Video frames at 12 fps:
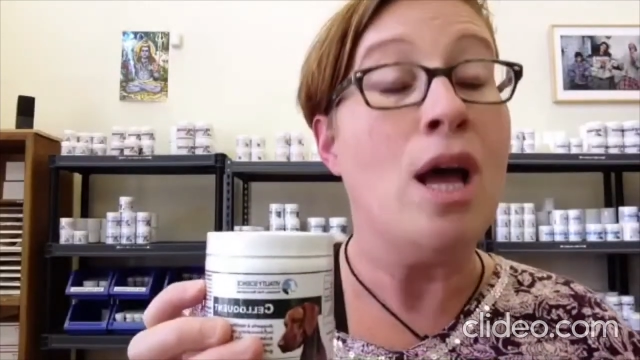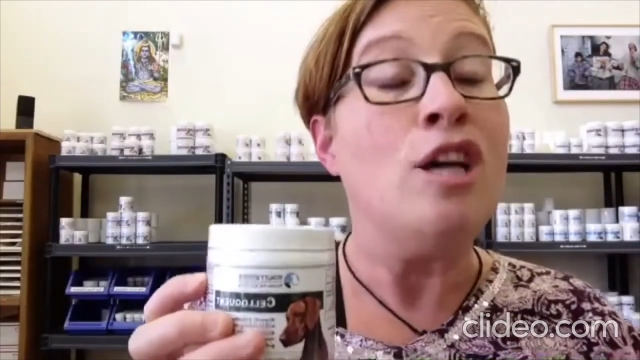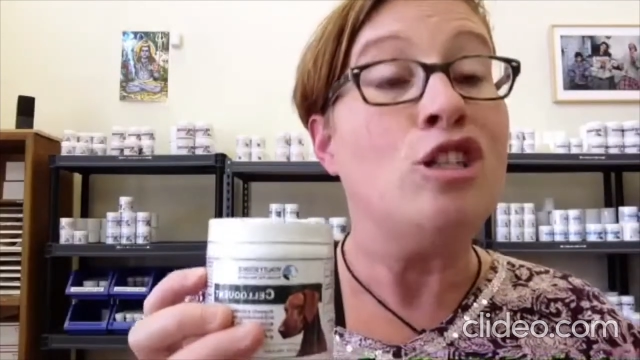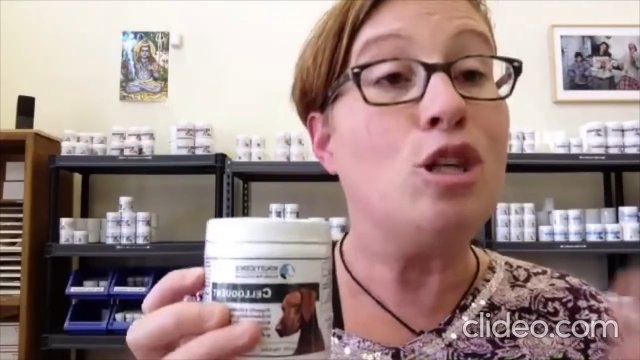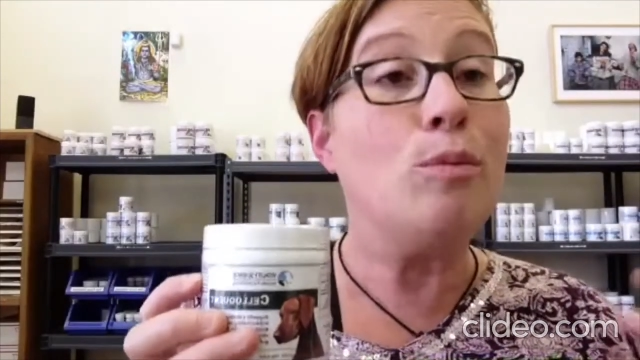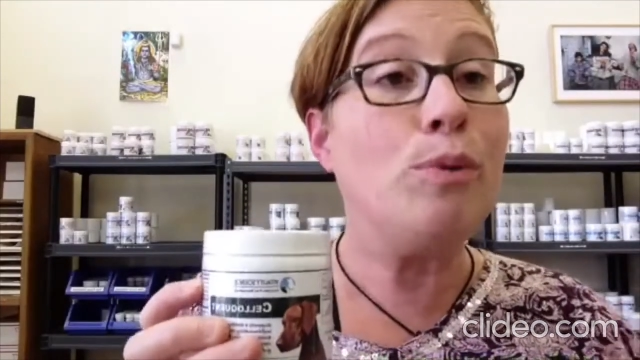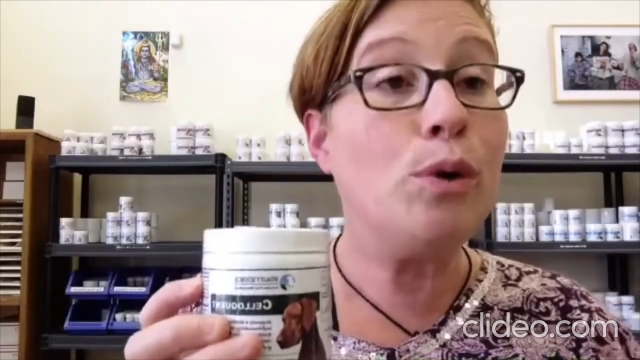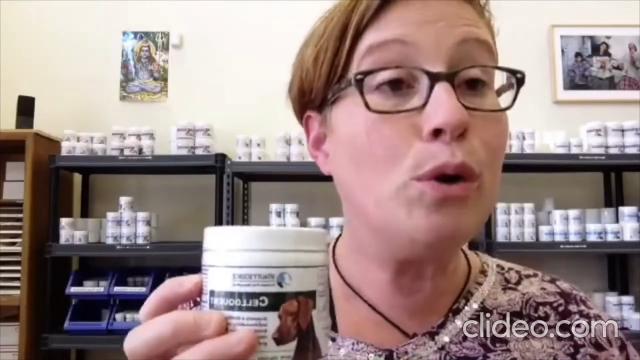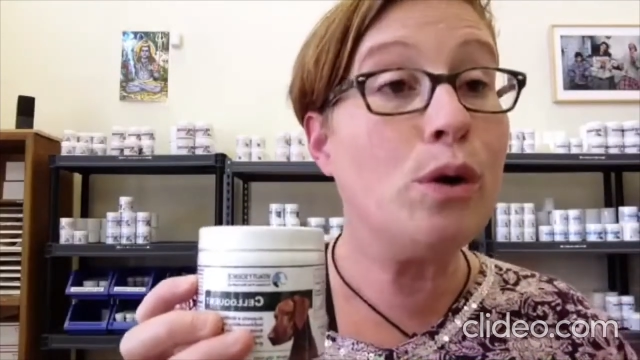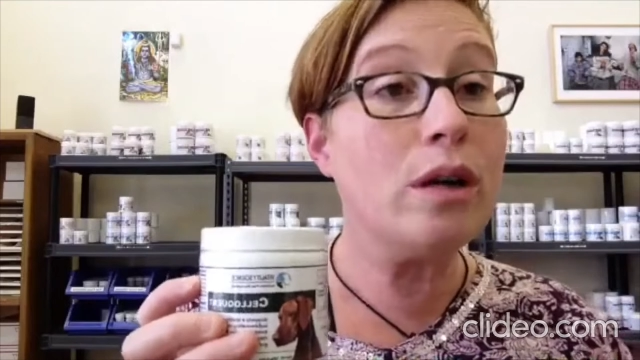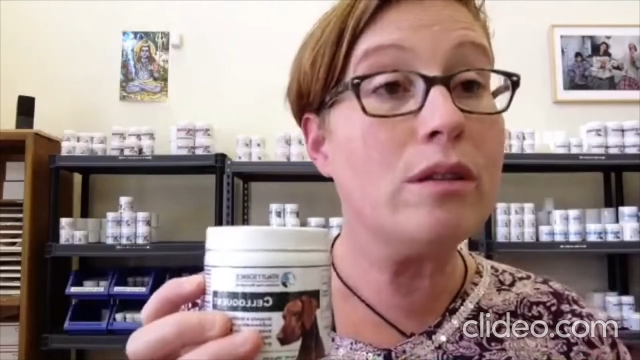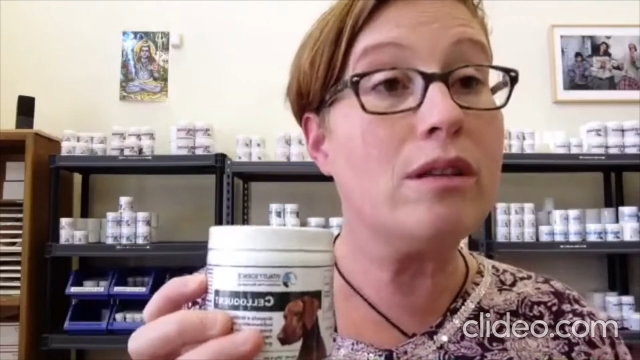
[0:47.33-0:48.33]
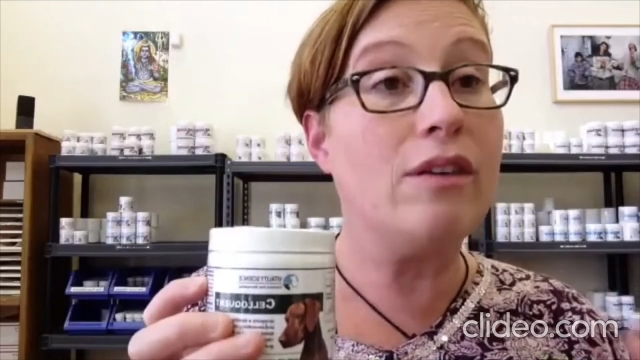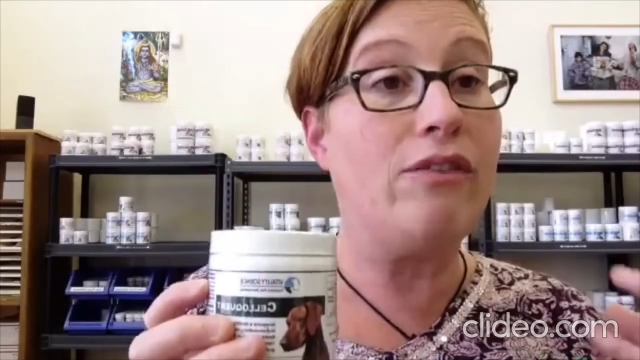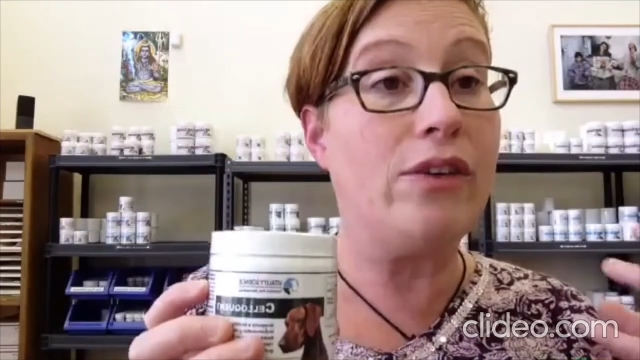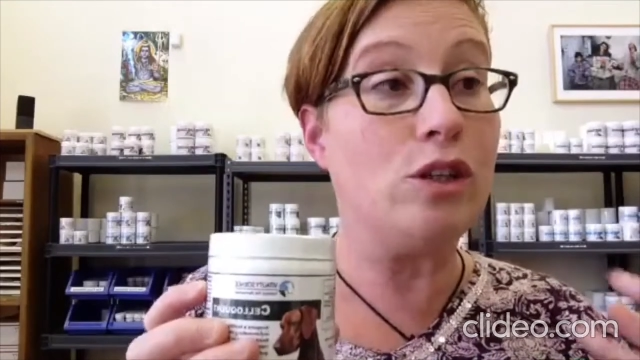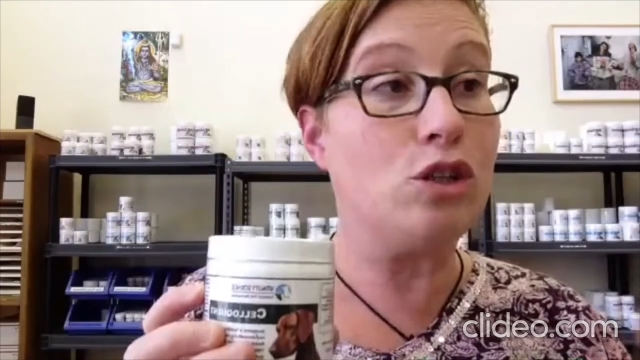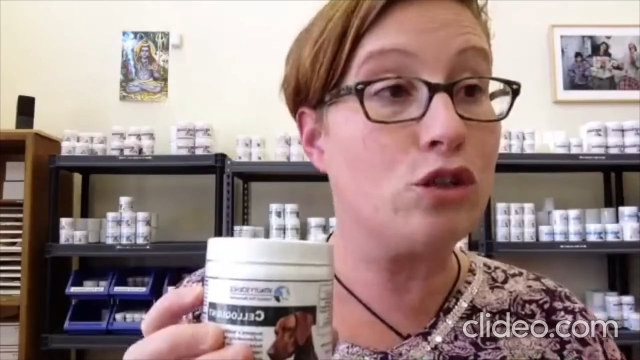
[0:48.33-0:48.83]
support the
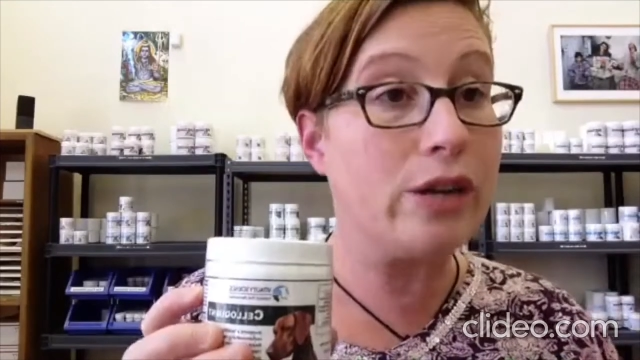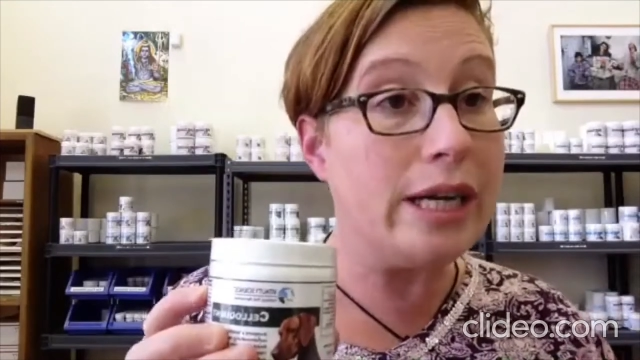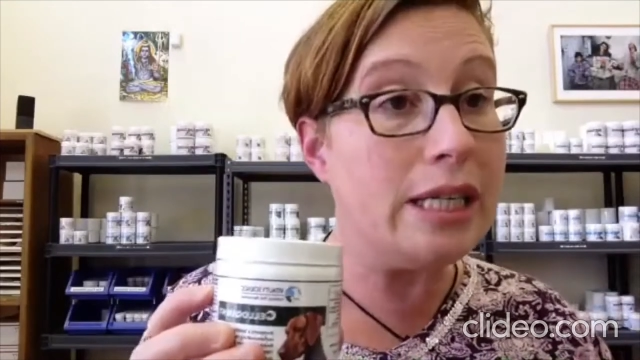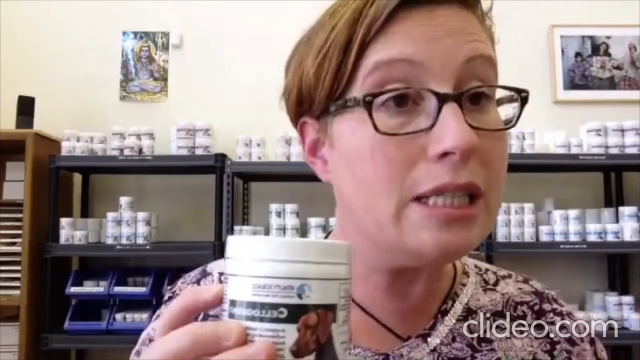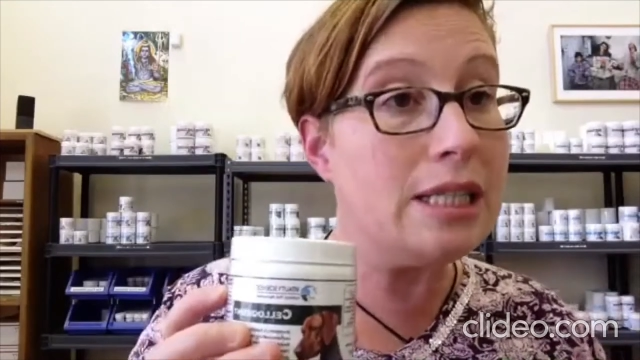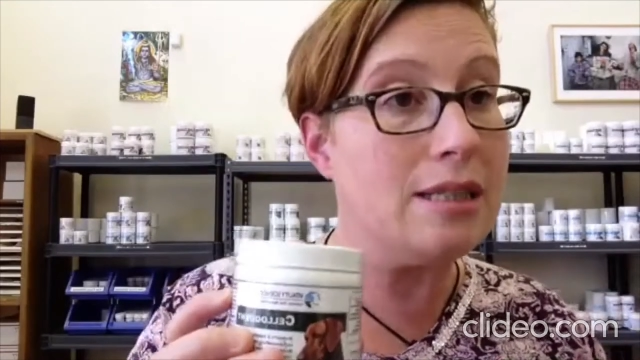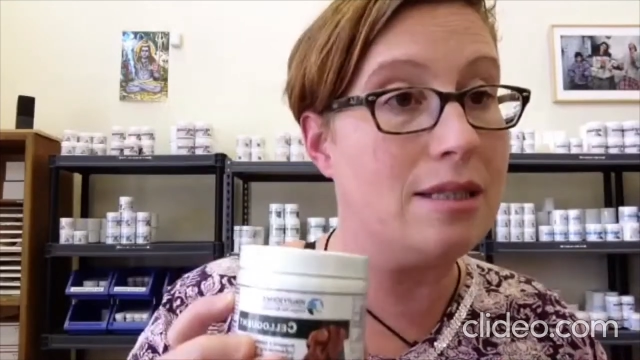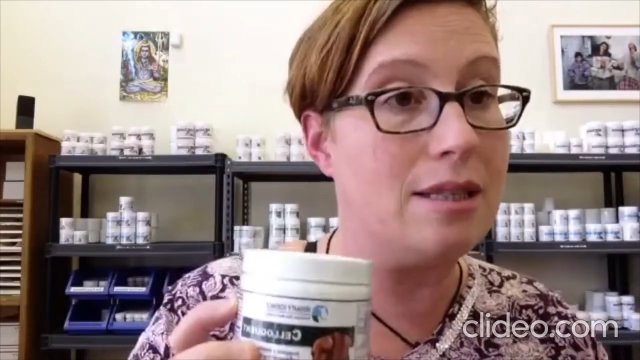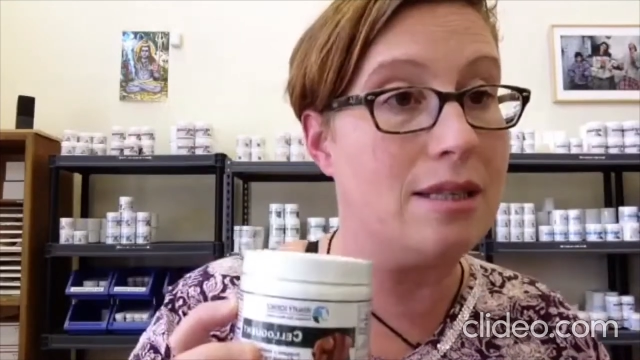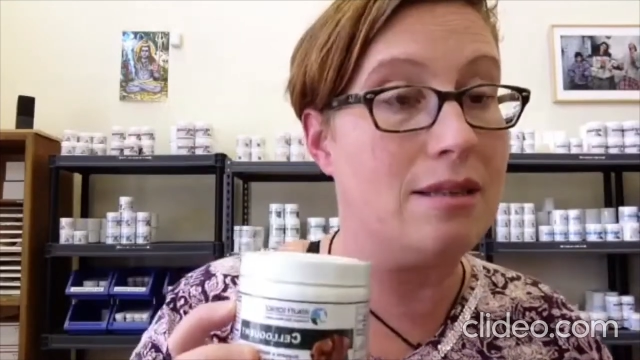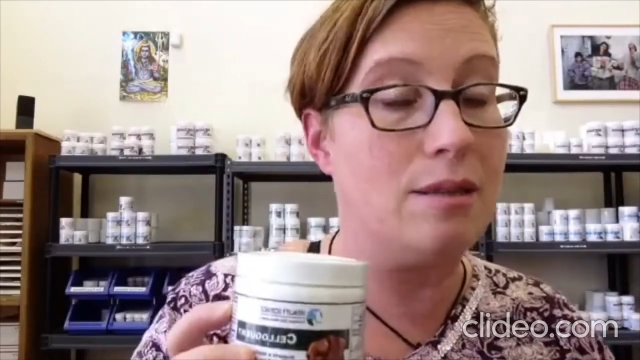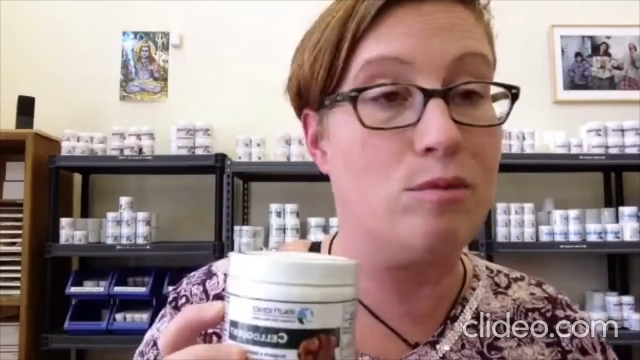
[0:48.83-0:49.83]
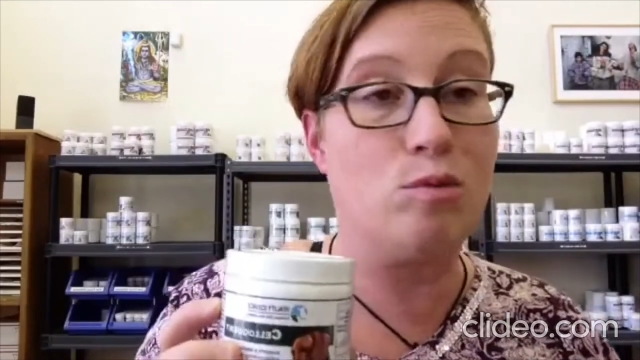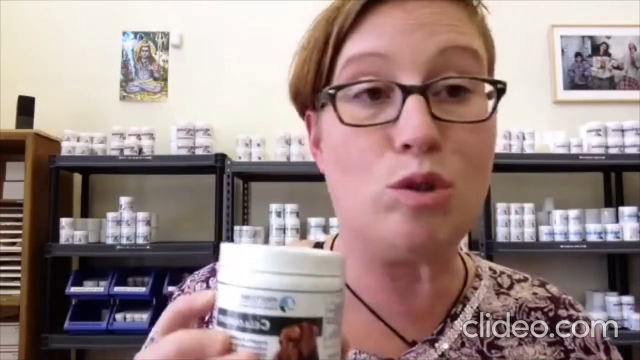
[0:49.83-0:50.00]
filtration systems,